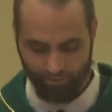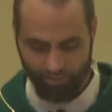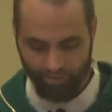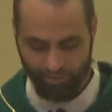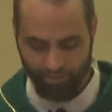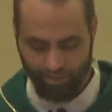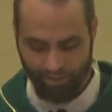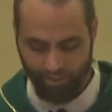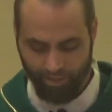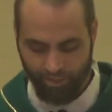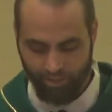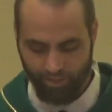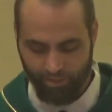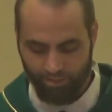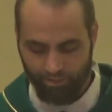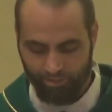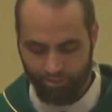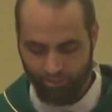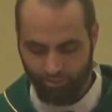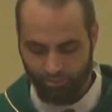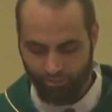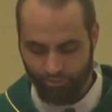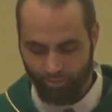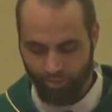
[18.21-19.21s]
And
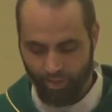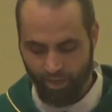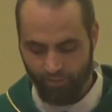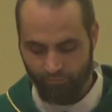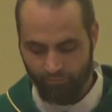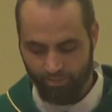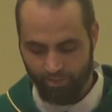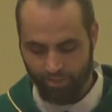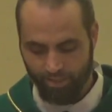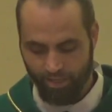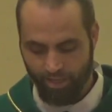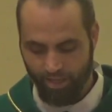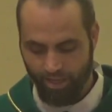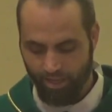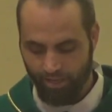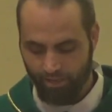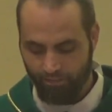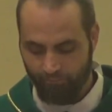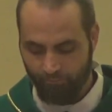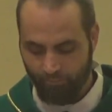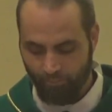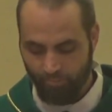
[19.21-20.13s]
so we have today,